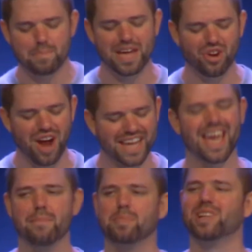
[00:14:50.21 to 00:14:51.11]
"Peter, I
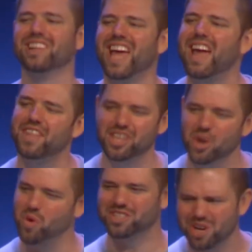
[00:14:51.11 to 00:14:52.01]
can't believe that
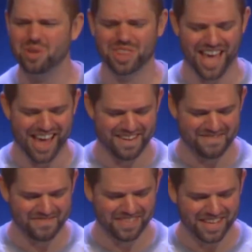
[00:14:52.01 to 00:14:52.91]
you would do
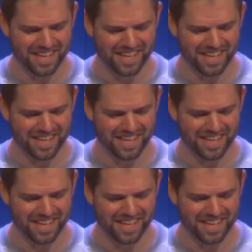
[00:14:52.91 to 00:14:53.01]
that.